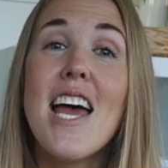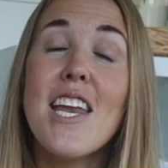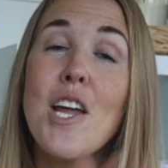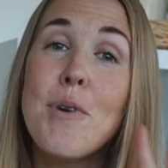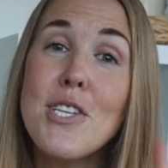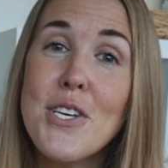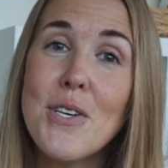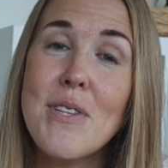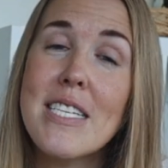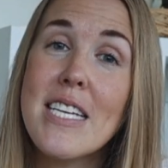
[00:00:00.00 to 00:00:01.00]
Number
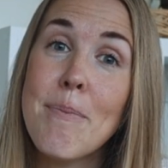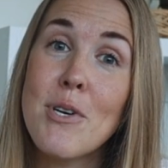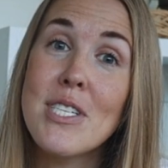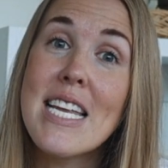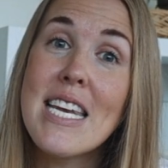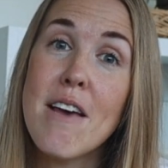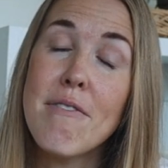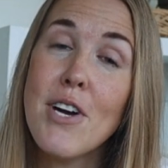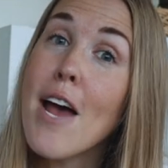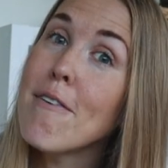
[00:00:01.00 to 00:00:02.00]
two, these diapers
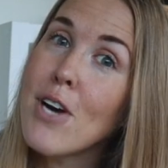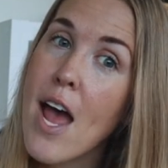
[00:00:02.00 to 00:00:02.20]
never, ever,